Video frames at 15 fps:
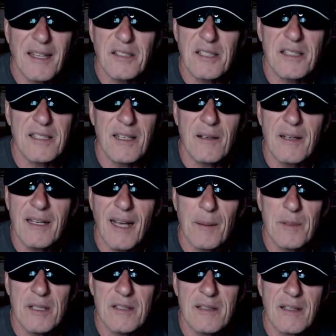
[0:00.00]
Necessary.
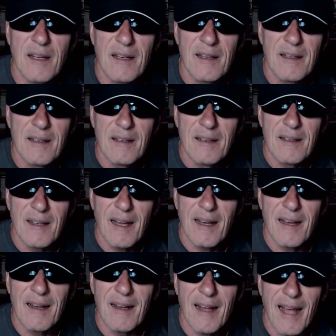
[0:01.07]
I'm just
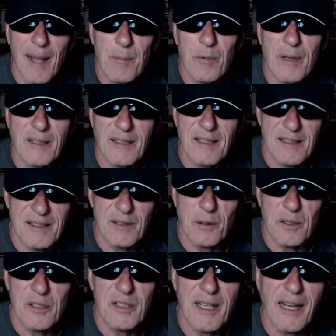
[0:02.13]
hammering this
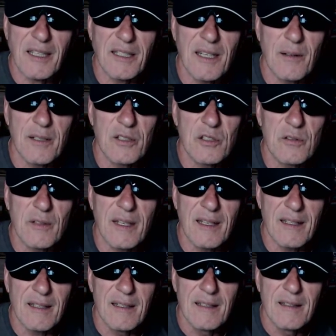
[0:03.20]
sort of secondary
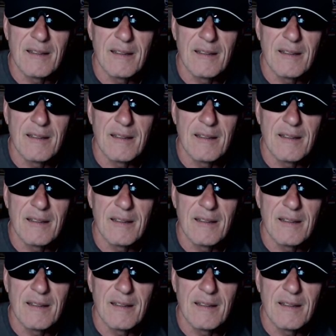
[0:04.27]
string.